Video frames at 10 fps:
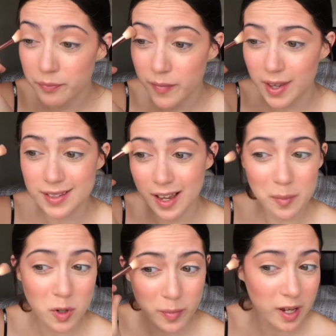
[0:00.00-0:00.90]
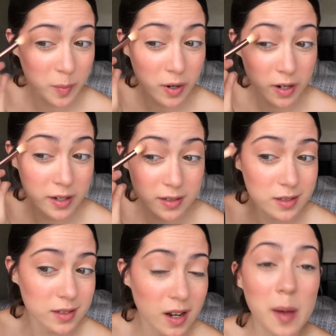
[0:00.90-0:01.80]
Because I'm no makeup
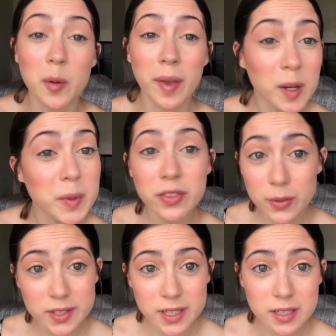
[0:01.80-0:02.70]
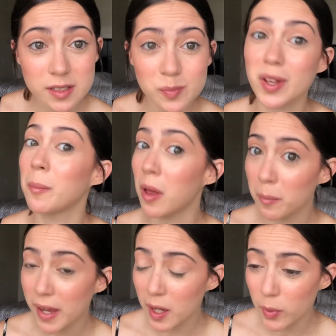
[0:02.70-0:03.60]
artist. I'm a makeup enthusiast, but I'm not a
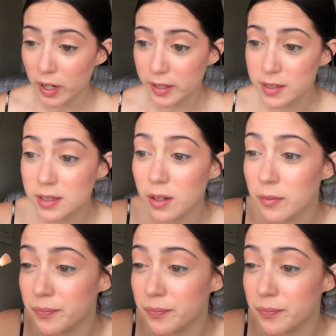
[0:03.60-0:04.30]
makeup artist.